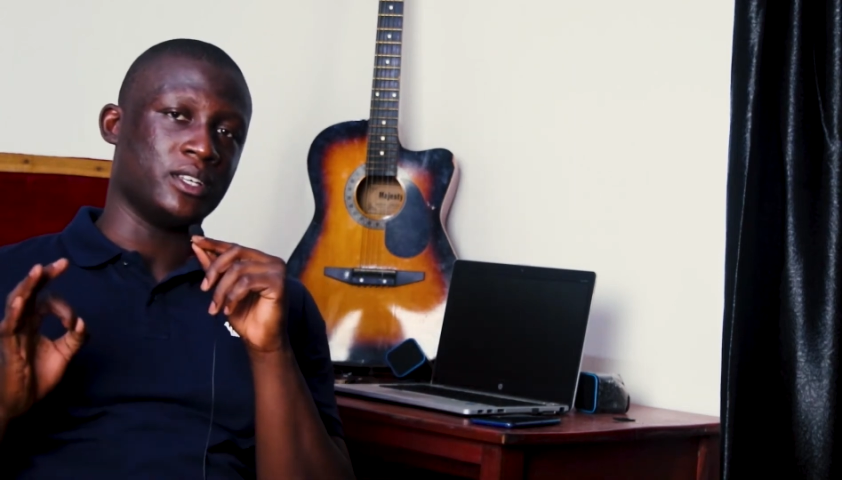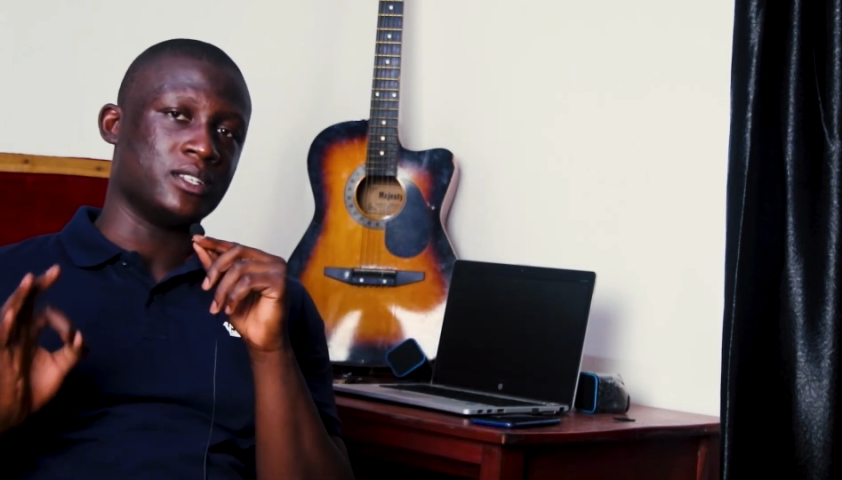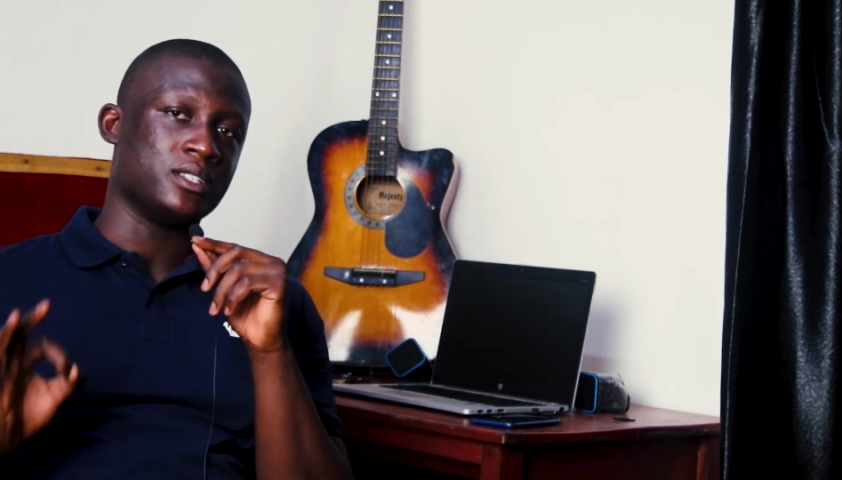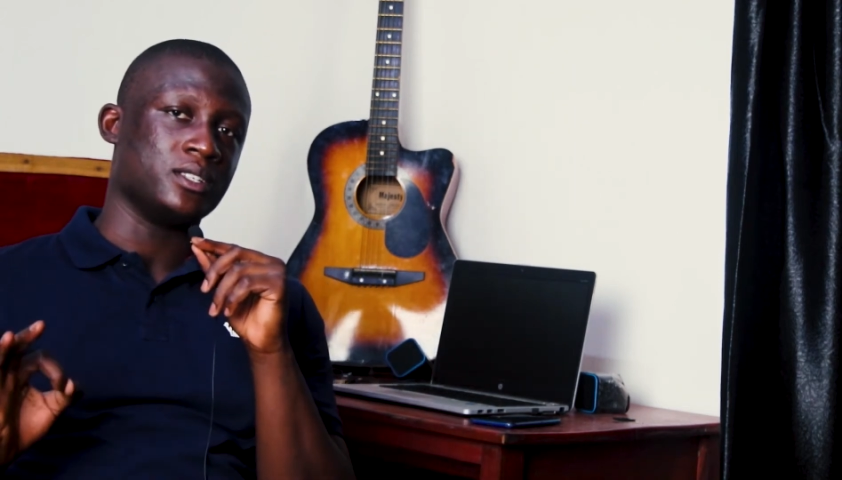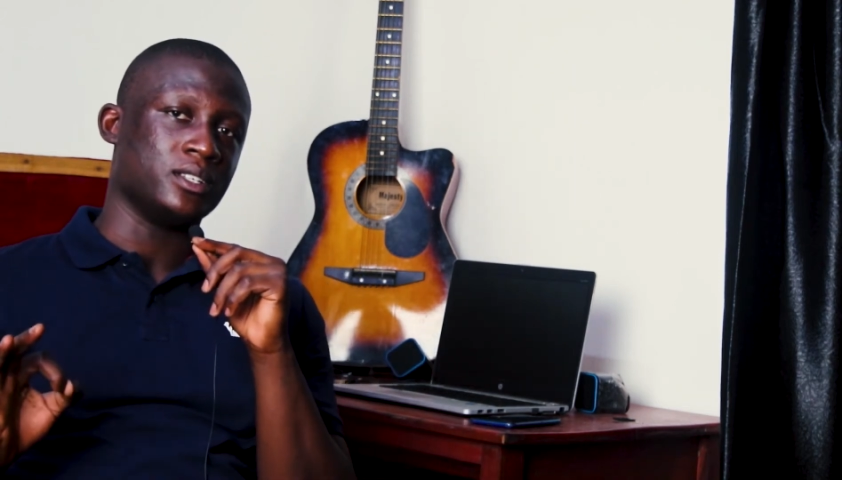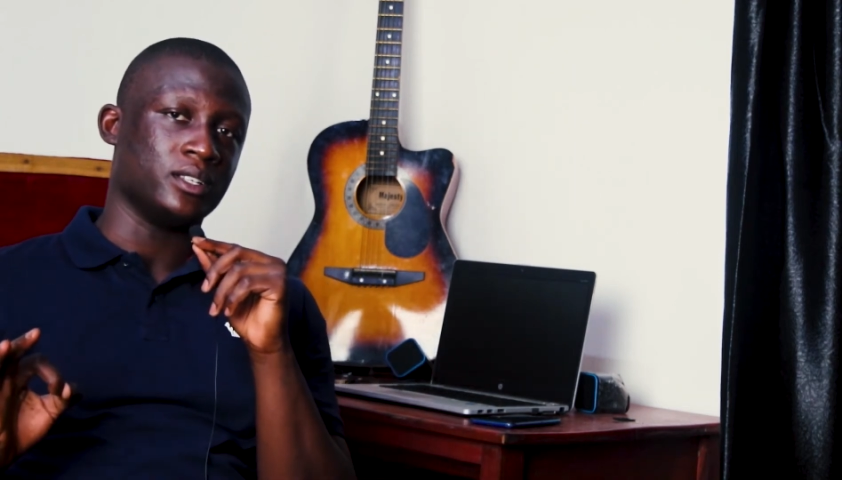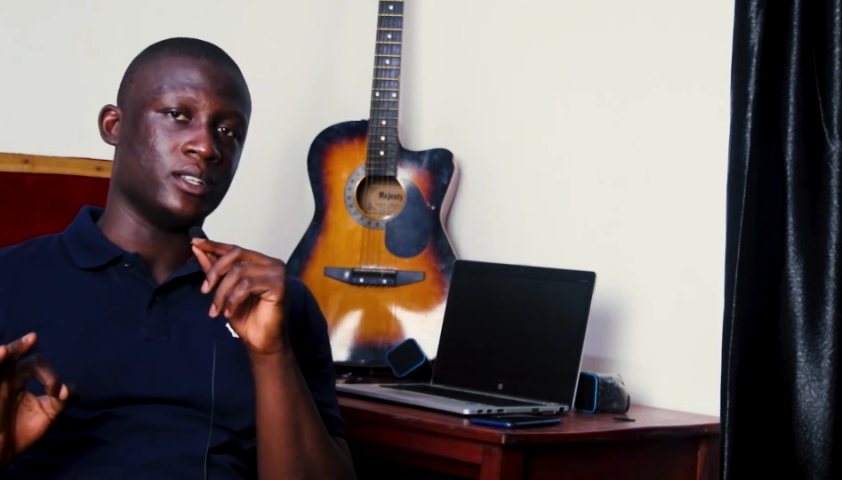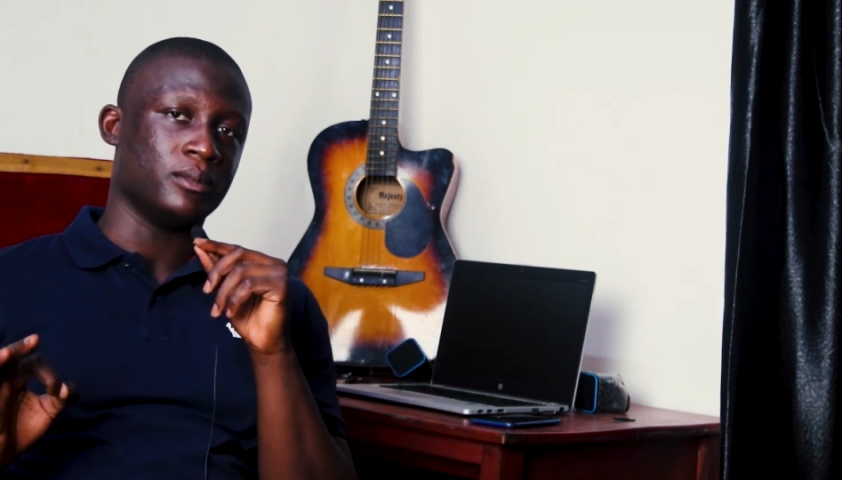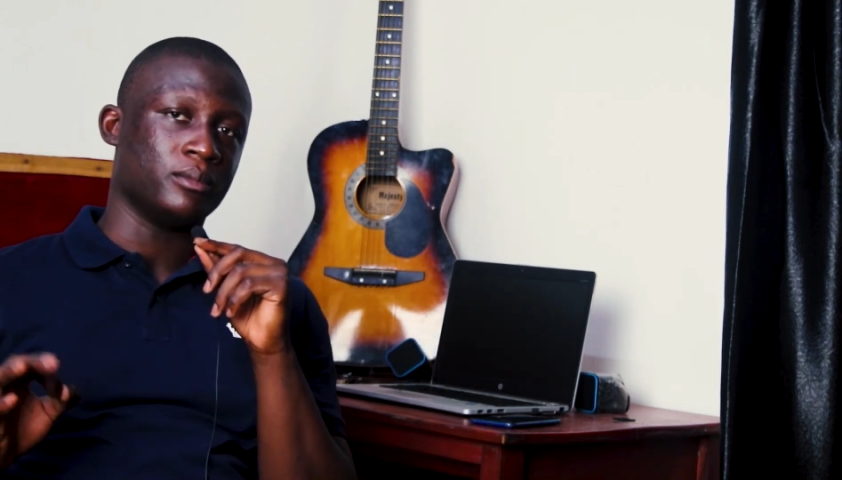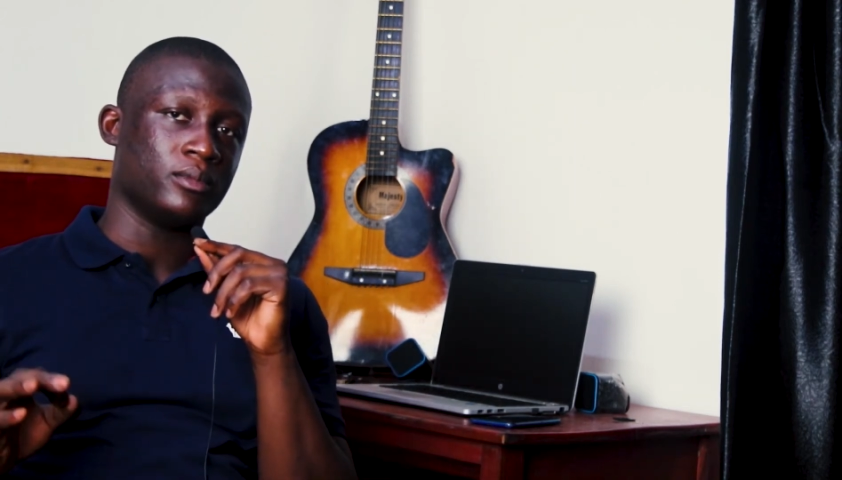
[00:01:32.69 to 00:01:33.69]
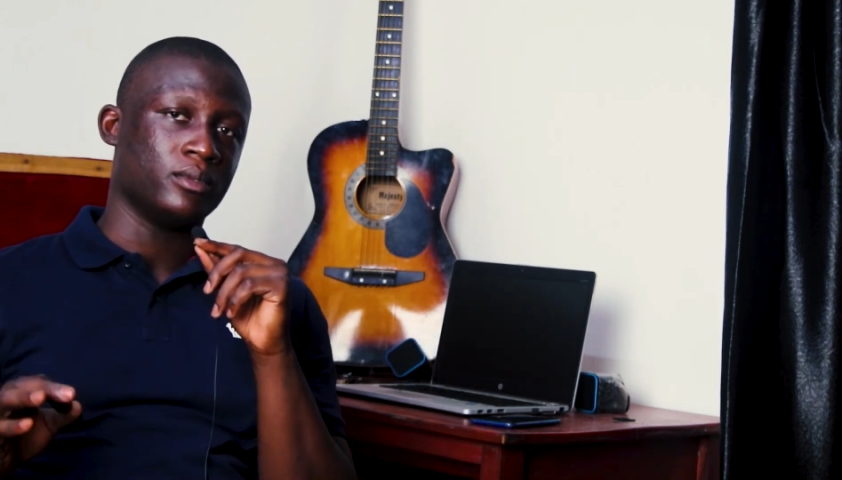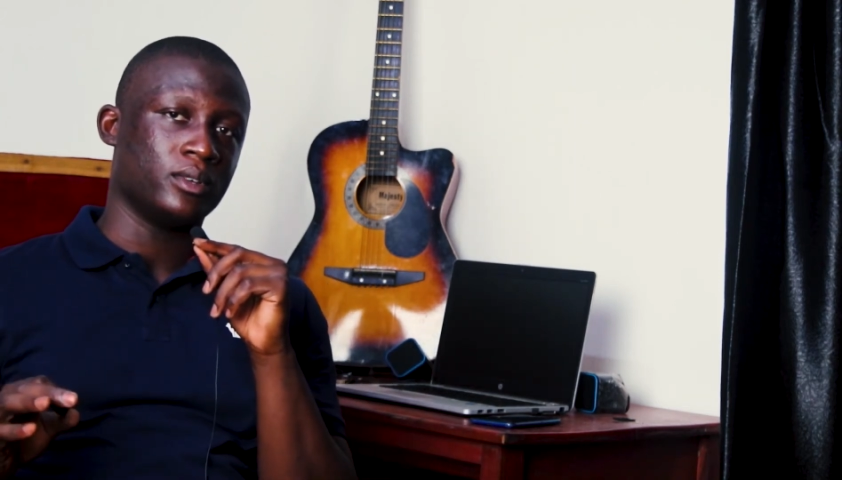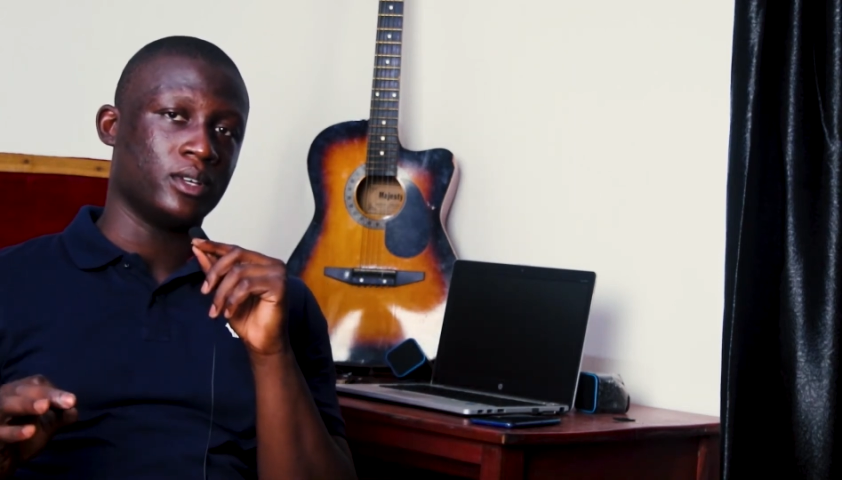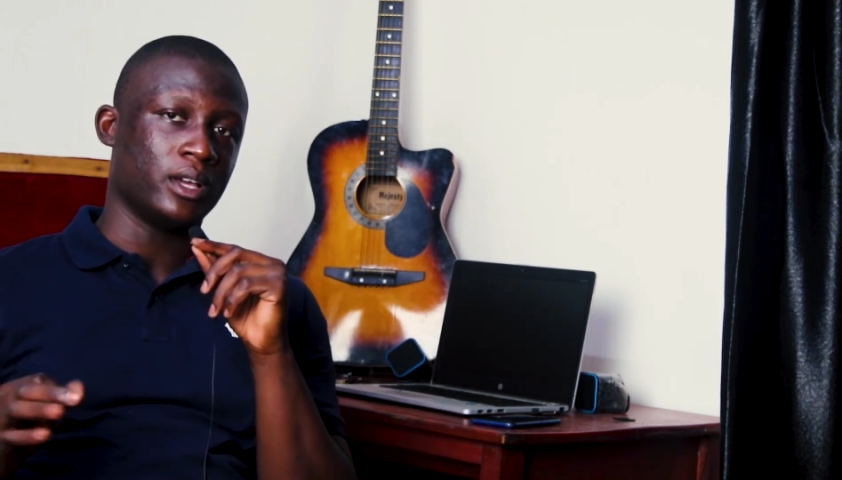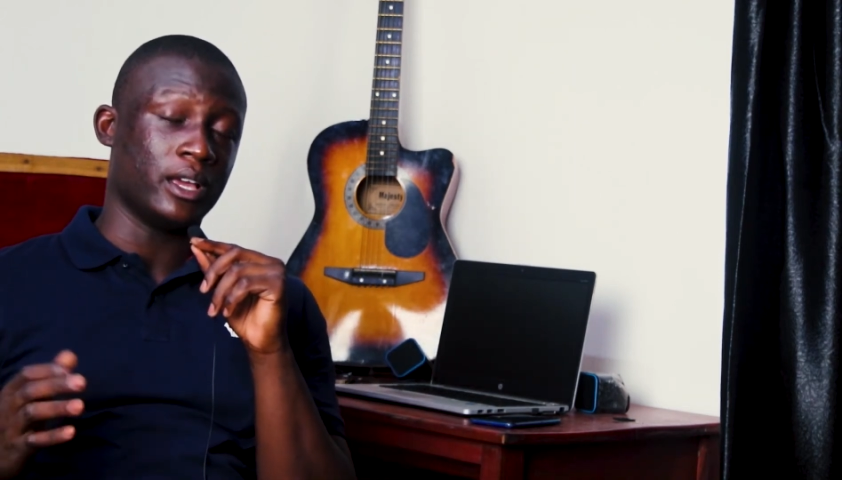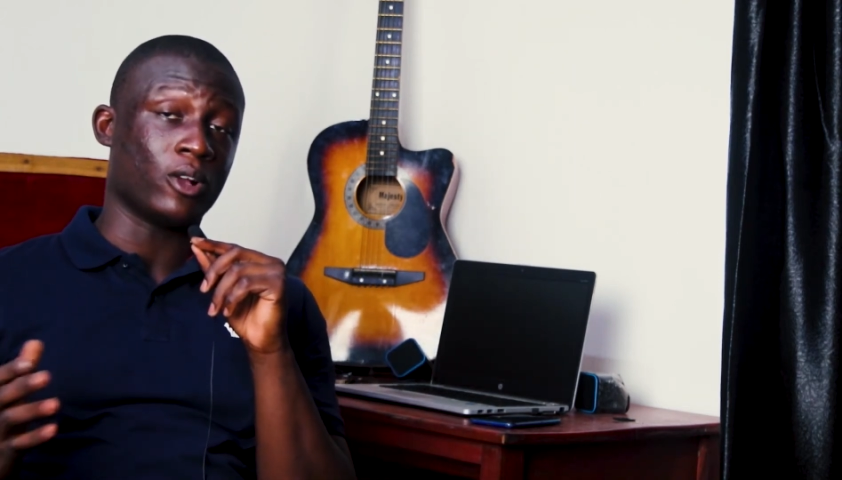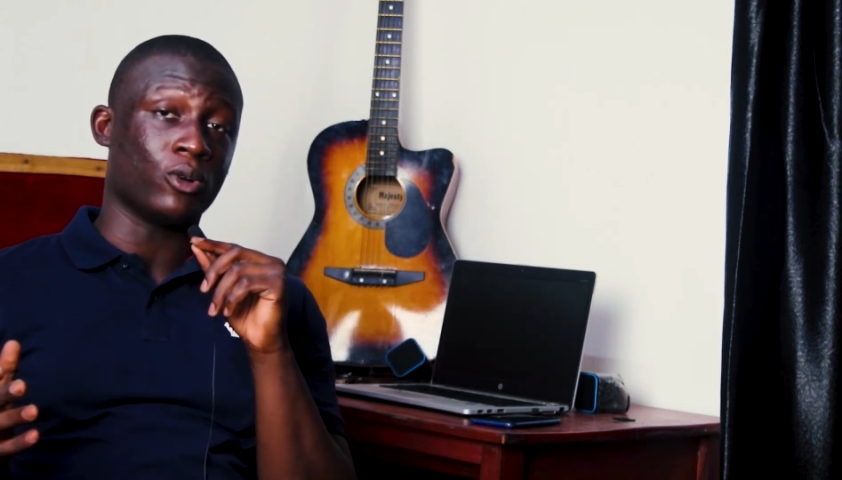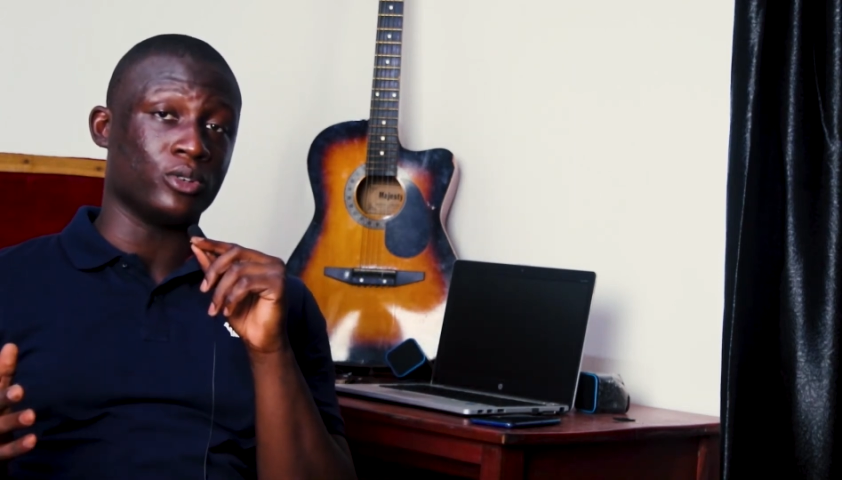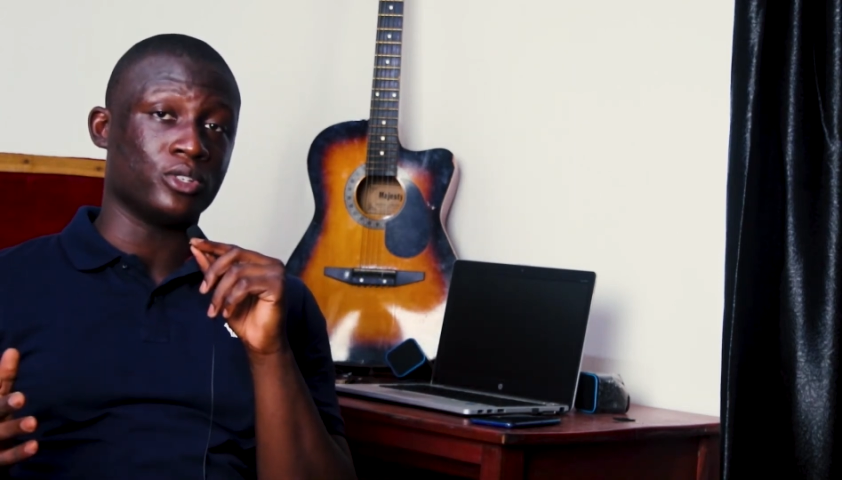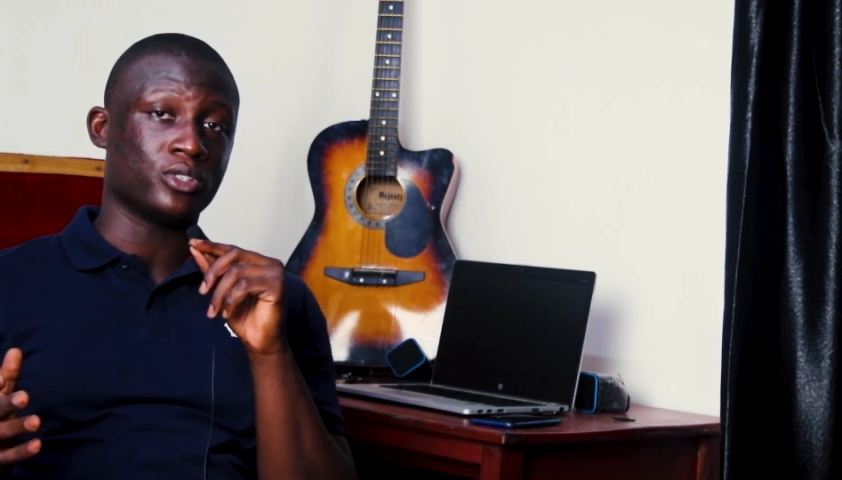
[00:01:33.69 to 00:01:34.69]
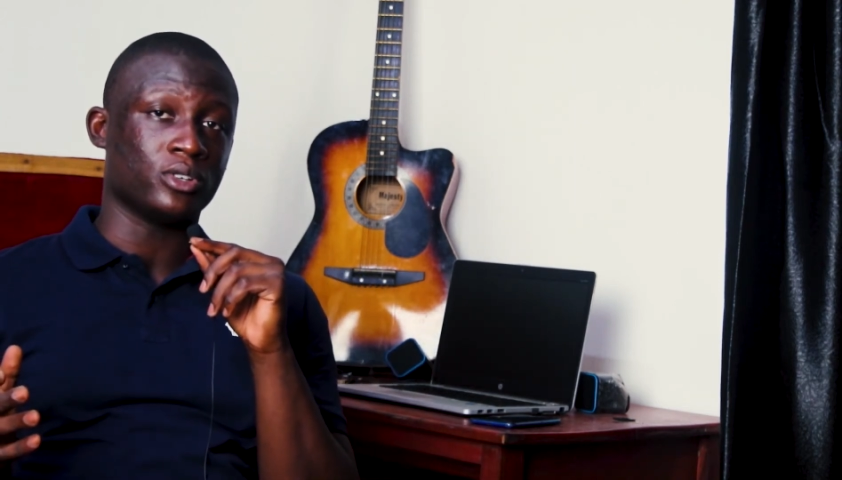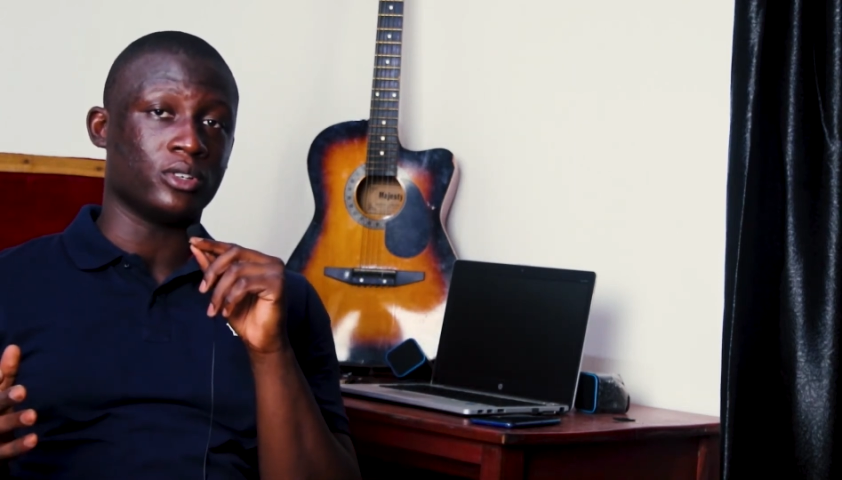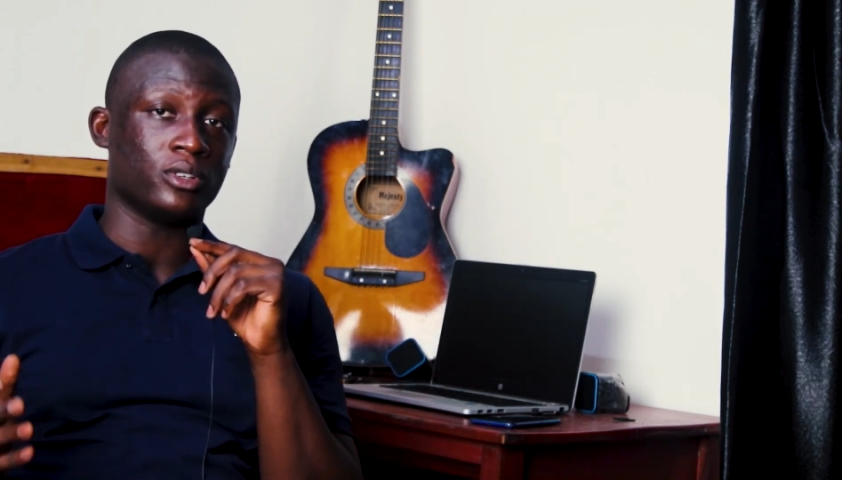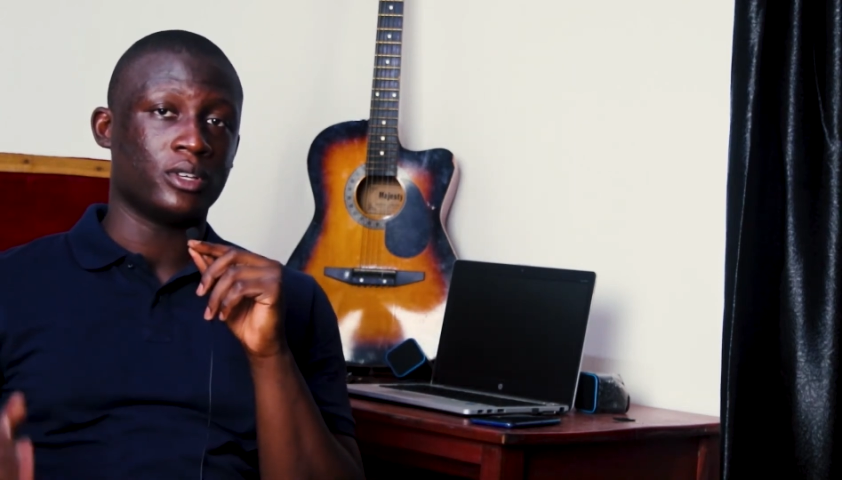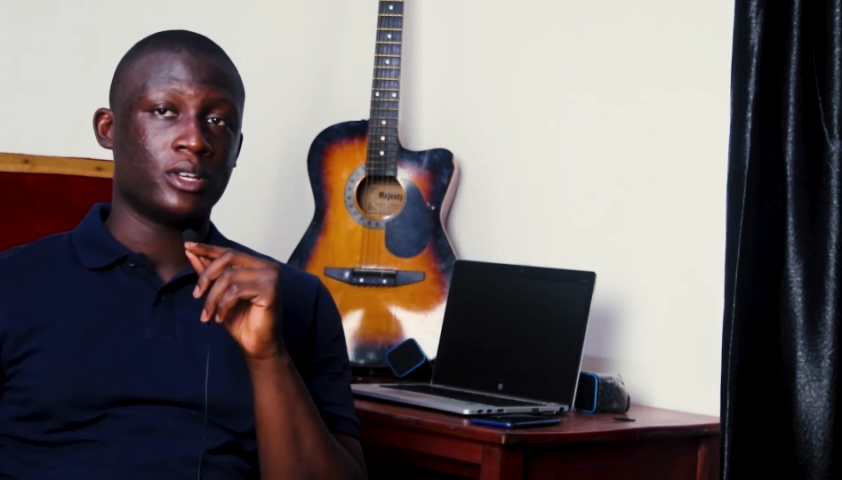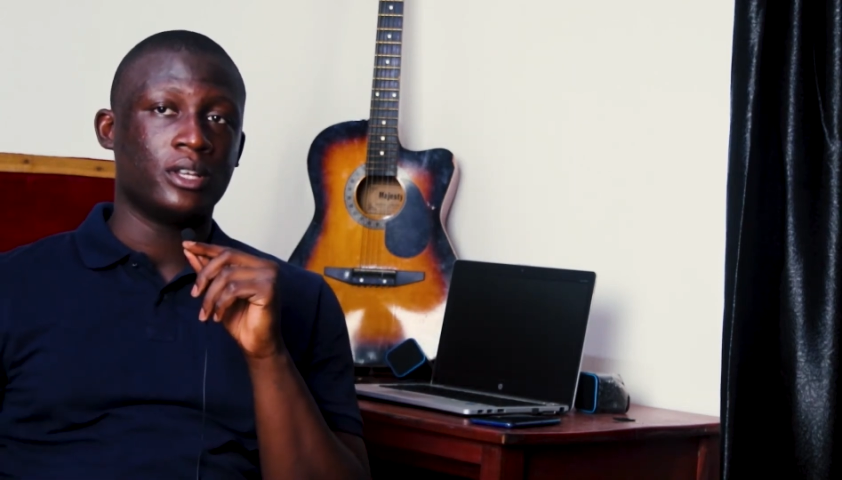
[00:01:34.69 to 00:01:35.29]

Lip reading: AC in them, air conditioning.